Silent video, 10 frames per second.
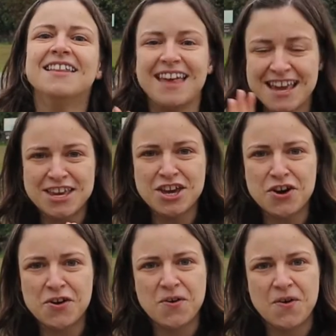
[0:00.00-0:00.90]
thank
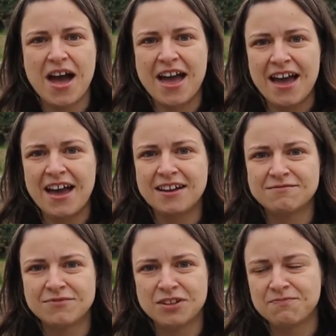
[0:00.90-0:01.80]
you,
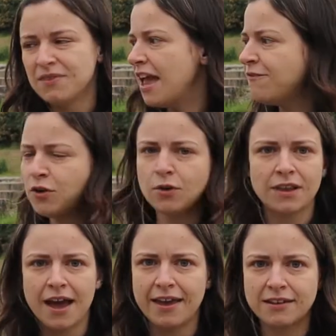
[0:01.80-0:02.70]
and if you
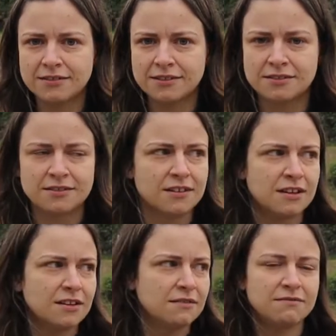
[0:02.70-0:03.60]
liked
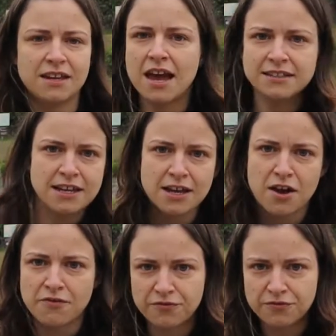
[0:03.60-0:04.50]
the
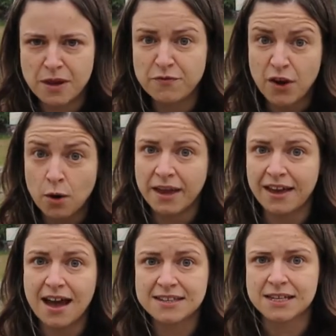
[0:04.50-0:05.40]
idea of me
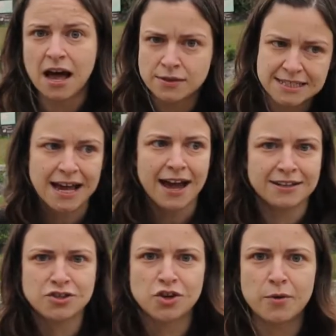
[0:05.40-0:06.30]
filming outside
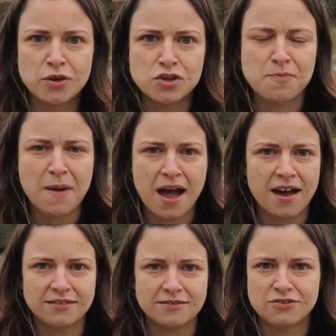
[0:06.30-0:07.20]
and showing you
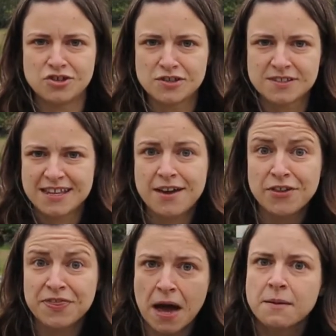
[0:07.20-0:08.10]
Japan, just give
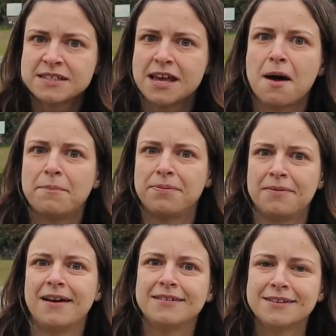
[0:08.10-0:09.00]
a thumbs up
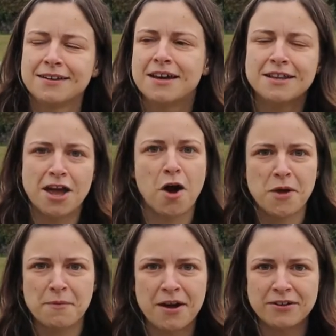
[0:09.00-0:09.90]
and tell
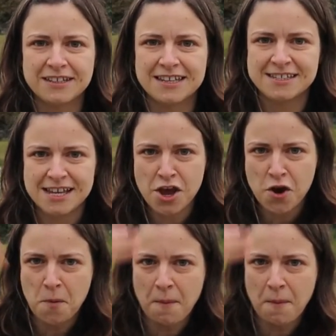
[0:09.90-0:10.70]
me about it. See you,